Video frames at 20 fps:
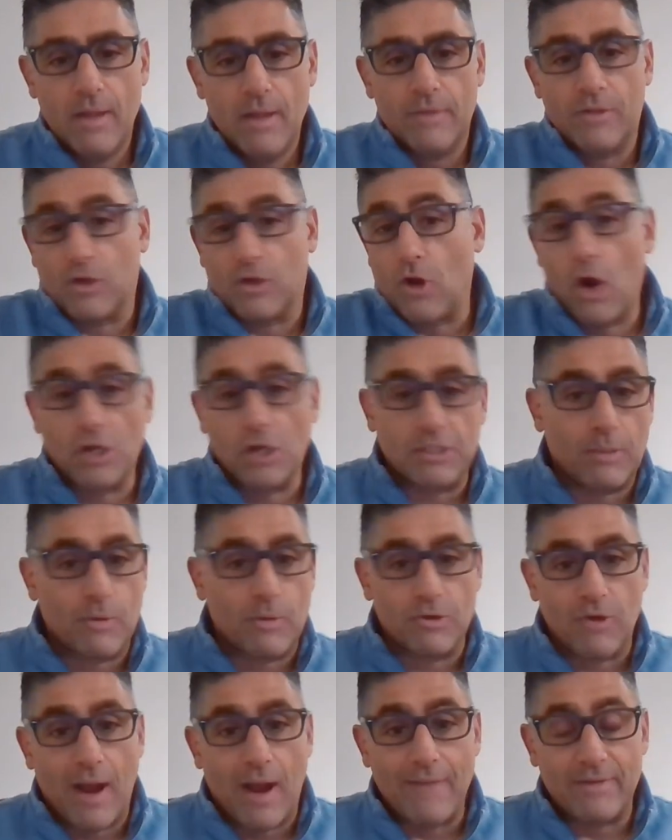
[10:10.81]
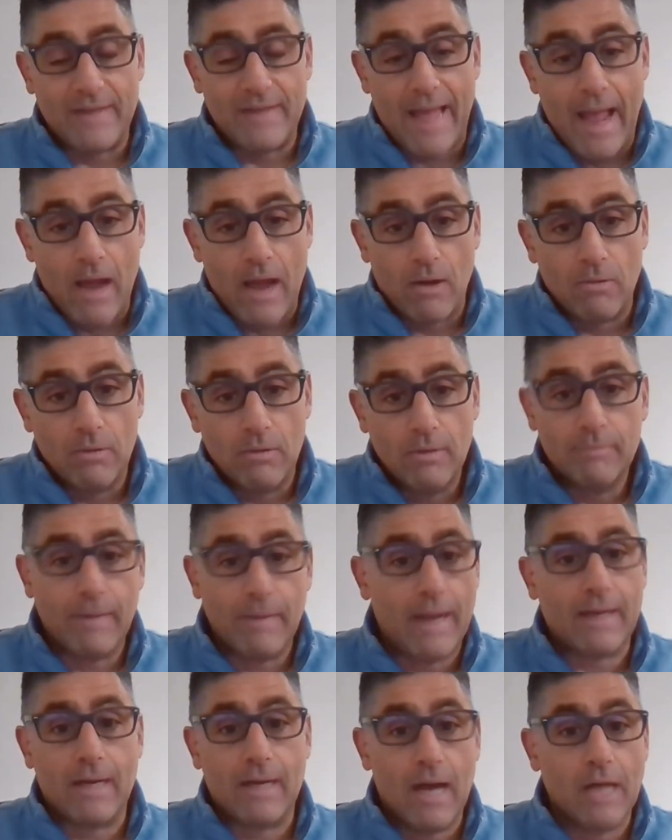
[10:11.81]
The cars that we're driving now,
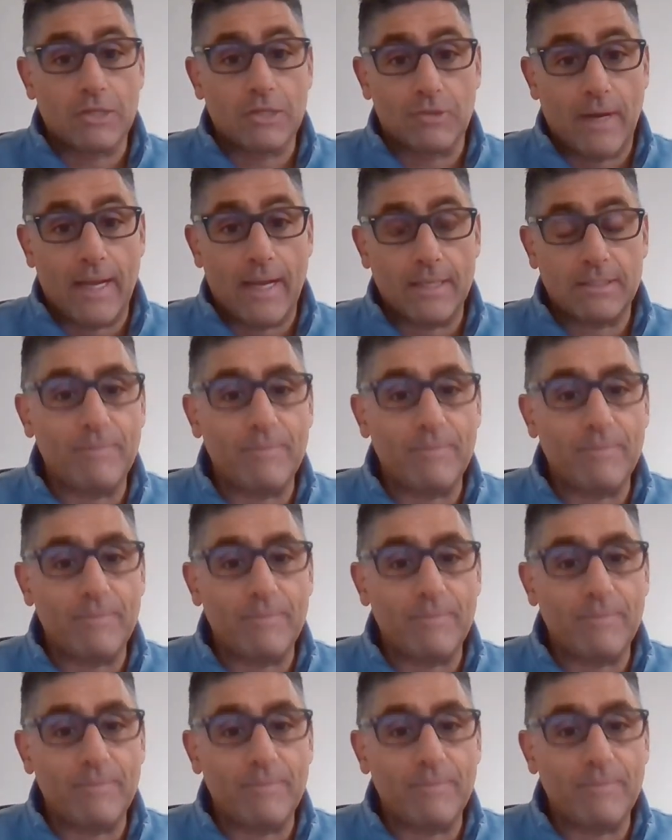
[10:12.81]
by contrast,